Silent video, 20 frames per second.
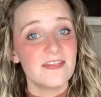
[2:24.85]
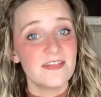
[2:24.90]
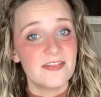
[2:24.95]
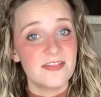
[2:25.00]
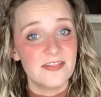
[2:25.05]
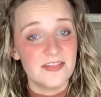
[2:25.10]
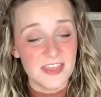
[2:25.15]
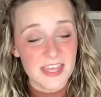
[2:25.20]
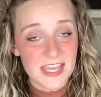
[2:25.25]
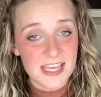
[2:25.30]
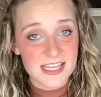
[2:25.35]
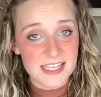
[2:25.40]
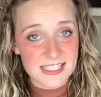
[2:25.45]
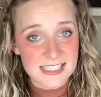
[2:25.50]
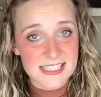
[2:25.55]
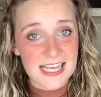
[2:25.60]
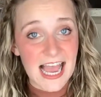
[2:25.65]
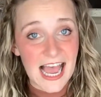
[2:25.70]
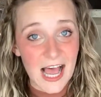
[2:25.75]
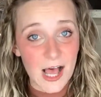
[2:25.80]
This
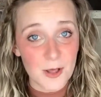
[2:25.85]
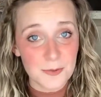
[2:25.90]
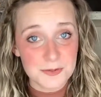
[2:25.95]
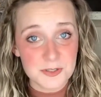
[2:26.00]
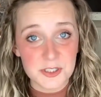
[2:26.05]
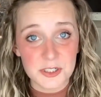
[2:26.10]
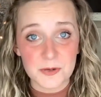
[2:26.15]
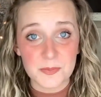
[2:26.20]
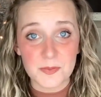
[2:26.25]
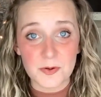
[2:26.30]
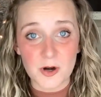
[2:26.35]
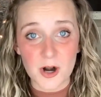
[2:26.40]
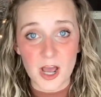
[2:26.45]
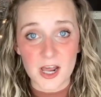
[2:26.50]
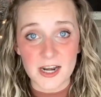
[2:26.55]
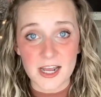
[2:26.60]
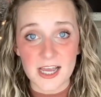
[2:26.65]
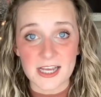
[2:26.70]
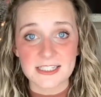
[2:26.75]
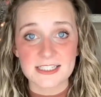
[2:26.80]
helps your
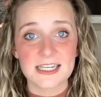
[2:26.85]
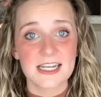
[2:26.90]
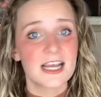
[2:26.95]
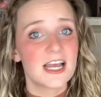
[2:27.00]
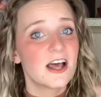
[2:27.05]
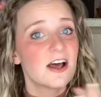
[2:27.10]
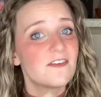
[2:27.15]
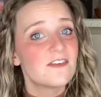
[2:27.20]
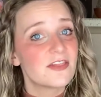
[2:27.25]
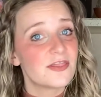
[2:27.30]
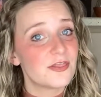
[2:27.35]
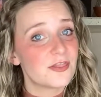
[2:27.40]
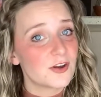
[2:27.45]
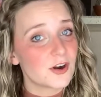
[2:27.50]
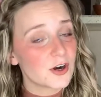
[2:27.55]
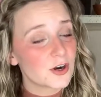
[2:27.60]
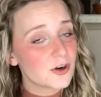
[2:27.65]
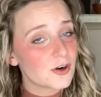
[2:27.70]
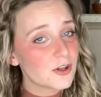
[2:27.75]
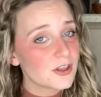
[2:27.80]
product
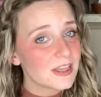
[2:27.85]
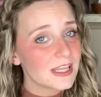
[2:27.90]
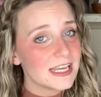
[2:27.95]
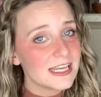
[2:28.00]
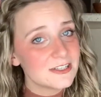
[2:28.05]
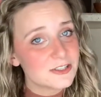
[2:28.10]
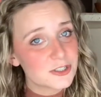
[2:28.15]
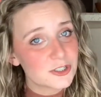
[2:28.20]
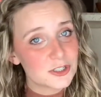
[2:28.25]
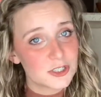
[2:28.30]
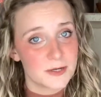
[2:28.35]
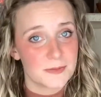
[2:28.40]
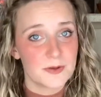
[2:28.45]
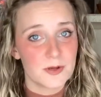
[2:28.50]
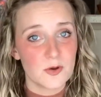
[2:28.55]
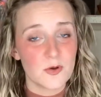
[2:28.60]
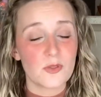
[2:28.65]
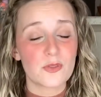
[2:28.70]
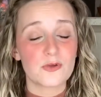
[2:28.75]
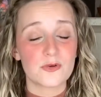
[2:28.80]
thoroughly
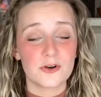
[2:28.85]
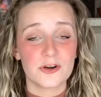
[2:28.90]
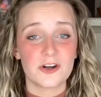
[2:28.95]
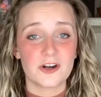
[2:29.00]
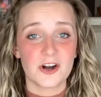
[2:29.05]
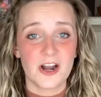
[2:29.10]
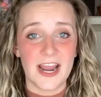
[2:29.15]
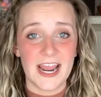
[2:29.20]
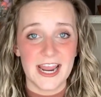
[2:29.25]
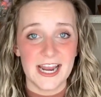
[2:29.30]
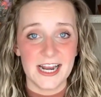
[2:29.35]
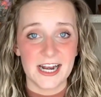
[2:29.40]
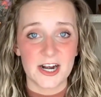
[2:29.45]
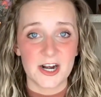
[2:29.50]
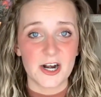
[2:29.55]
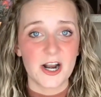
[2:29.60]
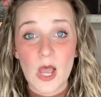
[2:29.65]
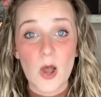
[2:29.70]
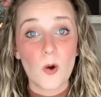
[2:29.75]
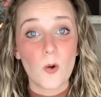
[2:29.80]
distribute through your hair
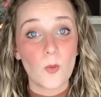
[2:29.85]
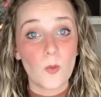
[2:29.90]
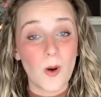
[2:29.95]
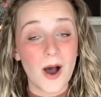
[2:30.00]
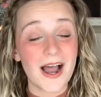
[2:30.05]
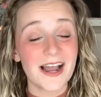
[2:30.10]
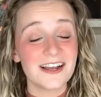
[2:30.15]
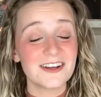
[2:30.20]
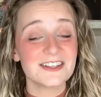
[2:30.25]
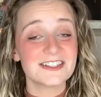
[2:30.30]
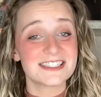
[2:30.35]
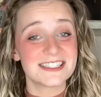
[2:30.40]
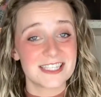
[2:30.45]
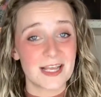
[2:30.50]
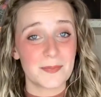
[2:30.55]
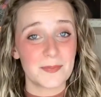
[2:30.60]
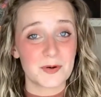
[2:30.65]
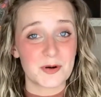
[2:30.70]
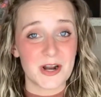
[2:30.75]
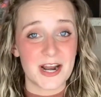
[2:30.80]
while
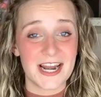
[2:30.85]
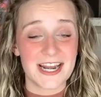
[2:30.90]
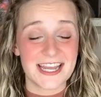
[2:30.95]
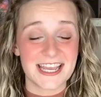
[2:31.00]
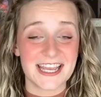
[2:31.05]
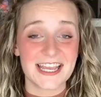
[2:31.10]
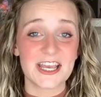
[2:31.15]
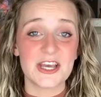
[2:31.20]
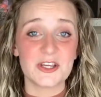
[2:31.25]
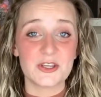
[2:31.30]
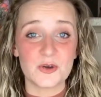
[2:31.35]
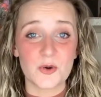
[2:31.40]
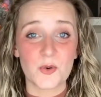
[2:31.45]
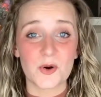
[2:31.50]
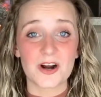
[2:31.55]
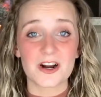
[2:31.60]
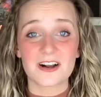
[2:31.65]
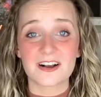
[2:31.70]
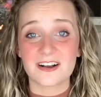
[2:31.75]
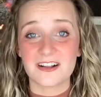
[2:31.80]
separating
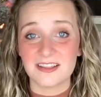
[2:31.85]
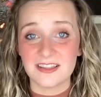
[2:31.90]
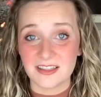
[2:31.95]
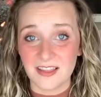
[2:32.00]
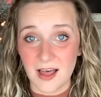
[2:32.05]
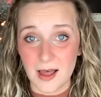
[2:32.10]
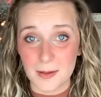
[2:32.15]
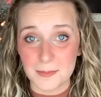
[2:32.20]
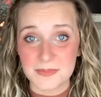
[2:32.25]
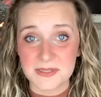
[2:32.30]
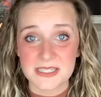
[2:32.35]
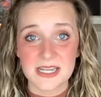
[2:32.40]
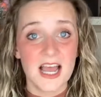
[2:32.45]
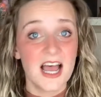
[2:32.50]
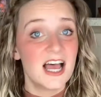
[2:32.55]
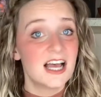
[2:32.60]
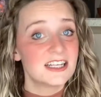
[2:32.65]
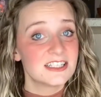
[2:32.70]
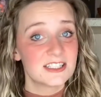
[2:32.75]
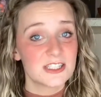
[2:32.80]
your clumps.
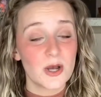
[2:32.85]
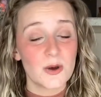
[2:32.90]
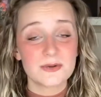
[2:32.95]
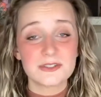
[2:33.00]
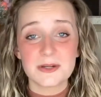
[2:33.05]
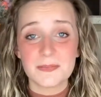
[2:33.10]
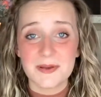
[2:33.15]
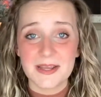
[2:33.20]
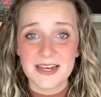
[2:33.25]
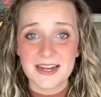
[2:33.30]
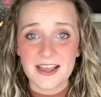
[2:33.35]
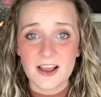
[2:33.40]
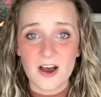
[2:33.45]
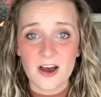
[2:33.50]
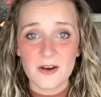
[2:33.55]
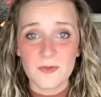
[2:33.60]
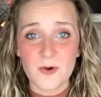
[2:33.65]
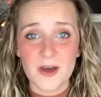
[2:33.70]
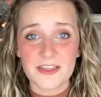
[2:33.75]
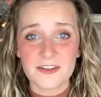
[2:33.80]
So depending on
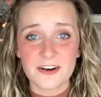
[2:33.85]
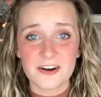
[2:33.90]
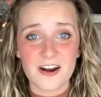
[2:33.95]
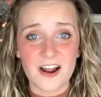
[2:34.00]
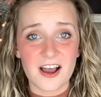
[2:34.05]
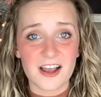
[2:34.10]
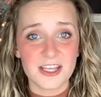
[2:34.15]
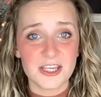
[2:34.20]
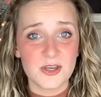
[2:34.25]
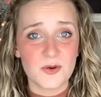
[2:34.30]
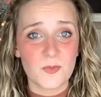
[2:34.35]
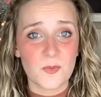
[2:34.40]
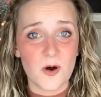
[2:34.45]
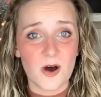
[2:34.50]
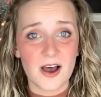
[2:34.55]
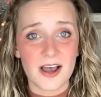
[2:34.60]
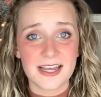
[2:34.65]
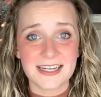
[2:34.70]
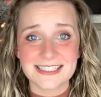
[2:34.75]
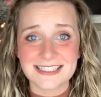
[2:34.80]
whether or not you
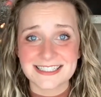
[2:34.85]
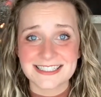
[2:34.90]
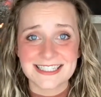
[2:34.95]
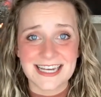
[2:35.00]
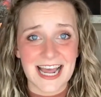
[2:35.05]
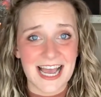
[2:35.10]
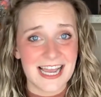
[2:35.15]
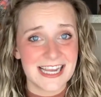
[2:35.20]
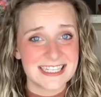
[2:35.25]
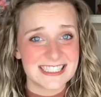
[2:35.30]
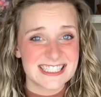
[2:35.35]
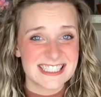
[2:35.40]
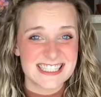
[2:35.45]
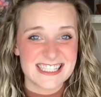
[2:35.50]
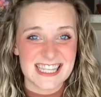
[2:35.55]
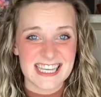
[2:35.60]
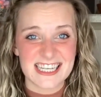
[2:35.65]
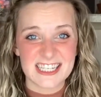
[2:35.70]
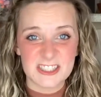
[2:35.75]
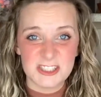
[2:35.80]
want nice,
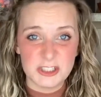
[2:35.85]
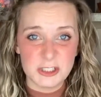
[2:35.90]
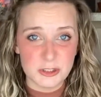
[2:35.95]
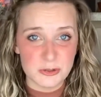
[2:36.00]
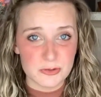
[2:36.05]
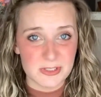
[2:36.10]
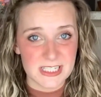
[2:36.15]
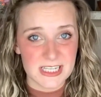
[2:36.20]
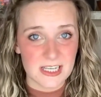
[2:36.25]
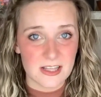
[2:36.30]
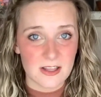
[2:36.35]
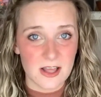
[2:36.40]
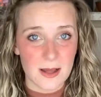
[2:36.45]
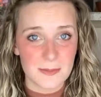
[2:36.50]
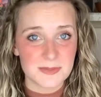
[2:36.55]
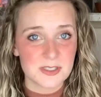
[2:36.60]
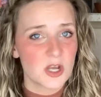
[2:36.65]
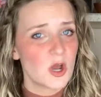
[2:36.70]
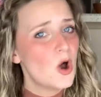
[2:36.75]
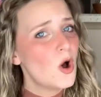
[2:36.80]
thick, juicy clumps
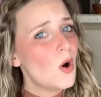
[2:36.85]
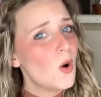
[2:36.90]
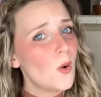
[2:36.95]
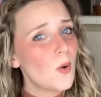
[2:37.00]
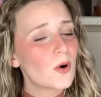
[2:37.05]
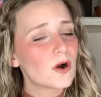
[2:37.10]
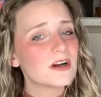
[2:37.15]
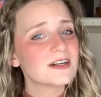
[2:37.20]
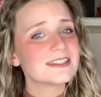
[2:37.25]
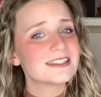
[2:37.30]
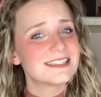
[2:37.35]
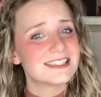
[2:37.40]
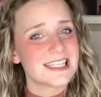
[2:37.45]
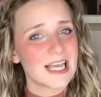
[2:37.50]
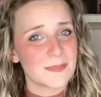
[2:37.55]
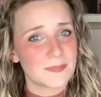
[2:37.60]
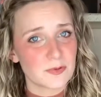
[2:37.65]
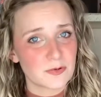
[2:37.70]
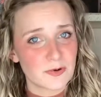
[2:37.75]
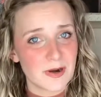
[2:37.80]
or
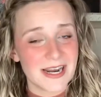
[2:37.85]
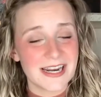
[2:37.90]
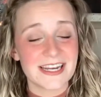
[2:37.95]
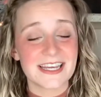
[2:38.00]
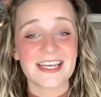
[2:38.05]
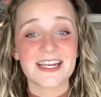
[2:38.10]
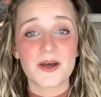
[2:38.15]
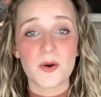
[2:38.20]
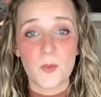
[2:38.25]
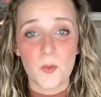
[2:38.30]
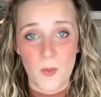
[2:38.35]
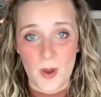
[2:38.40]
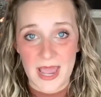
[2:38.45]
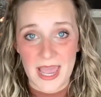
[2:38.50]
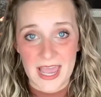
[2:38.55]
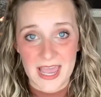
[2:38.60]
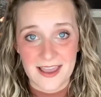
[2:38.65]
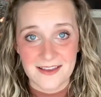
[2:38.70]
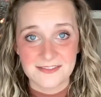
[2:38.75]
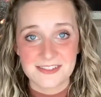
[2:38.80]
separated
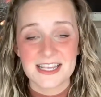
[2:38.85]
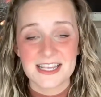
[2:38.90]
waves,